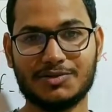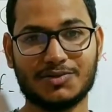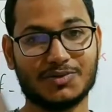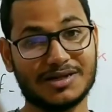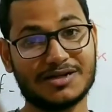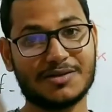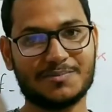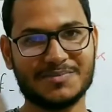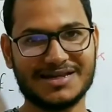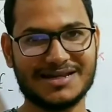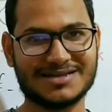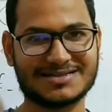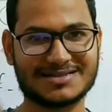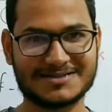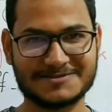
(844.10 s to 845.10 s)

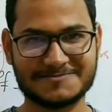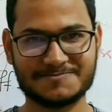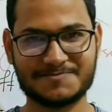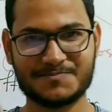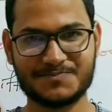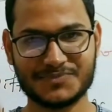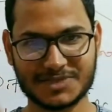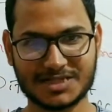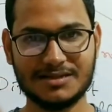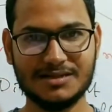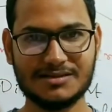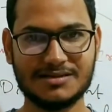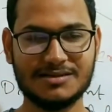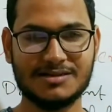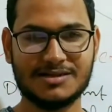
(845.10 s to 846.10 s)
recombination. Clear?
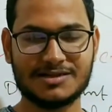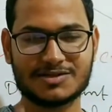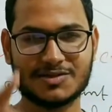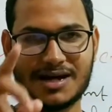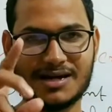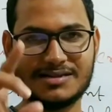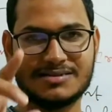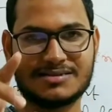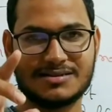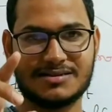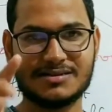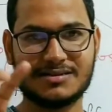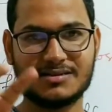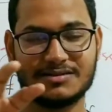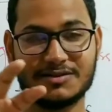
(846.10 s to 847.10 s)
So as
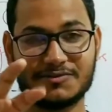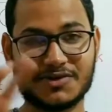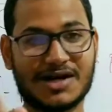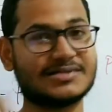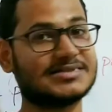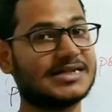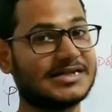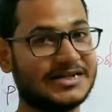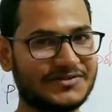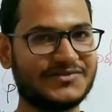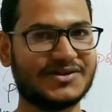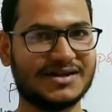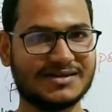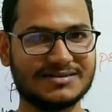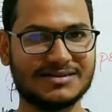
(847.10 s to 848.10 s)
the plants are
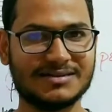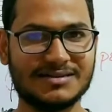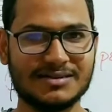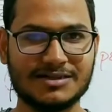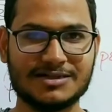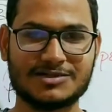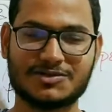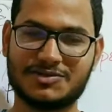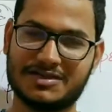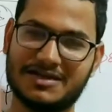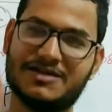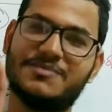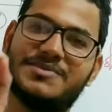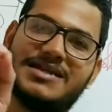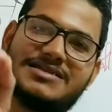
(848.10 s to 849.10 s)
different, so
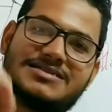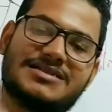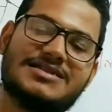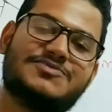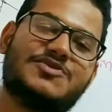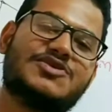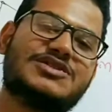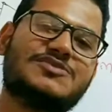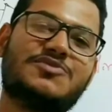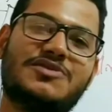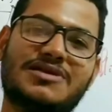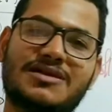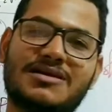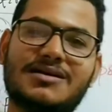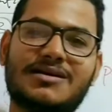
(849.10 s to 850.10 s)
recombination is
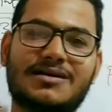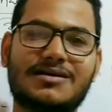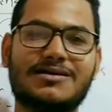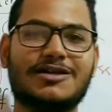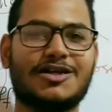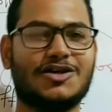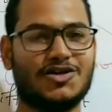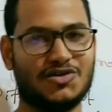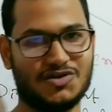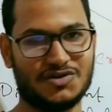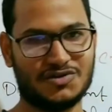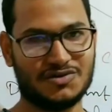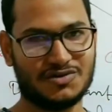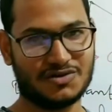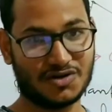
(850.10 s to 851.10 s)
possible in
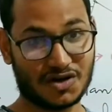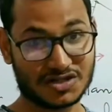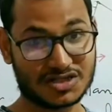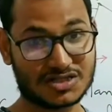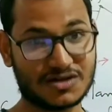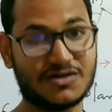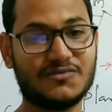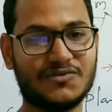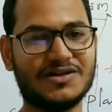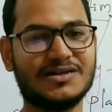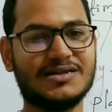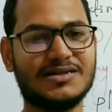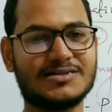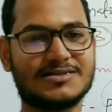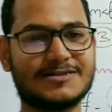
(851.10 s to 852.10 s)
cross
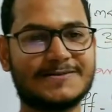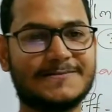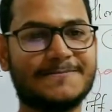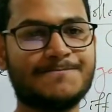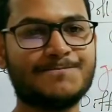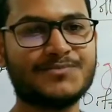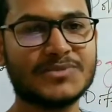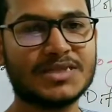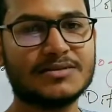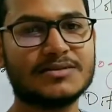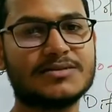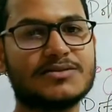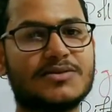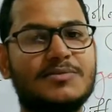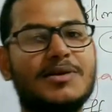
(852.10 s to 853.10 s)
pollination.
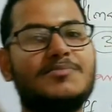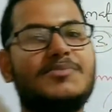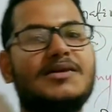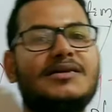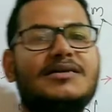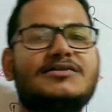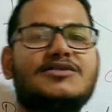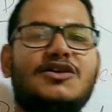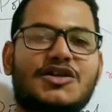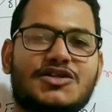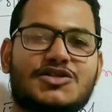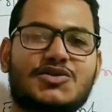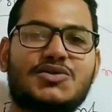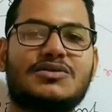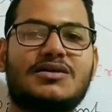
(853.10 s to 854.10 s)
So remember, it is
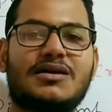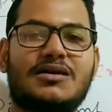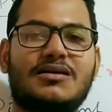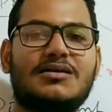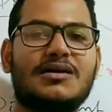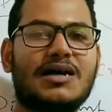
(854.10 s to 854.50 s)
also called